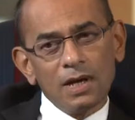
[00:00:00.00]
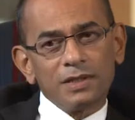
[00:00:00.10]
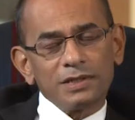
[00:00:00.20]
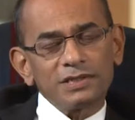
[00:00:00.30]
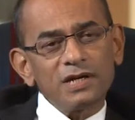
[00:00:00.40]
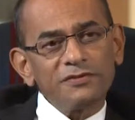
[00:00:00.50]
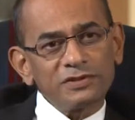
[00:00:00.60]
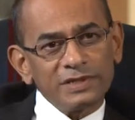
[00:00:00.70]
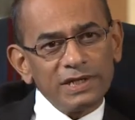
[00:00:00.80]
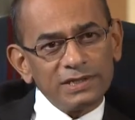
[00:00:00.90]
The side effects
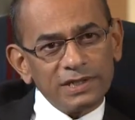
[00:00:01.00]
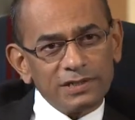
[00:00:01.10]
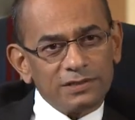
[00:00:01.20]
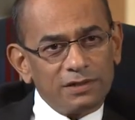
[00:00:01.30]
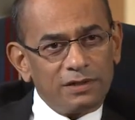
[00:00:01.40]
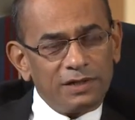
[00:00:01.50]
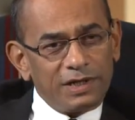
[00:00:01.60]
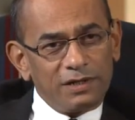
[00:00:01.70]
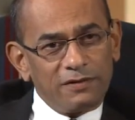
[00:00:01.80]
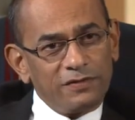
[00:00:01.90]
of NSAIDs are it
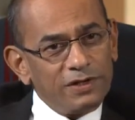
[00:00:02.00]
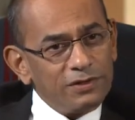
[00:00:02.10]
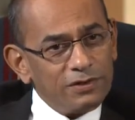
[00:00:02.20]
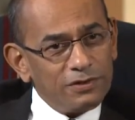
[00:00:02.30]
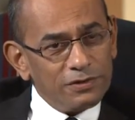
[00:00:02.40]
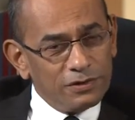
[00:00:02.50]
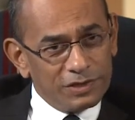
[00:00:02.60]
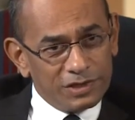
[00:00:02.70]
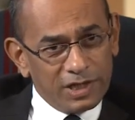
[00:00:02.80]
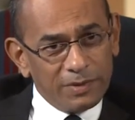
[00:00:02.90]
can affect your
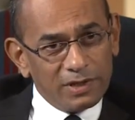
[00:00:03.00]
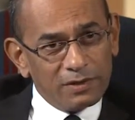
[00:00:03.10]
stomach,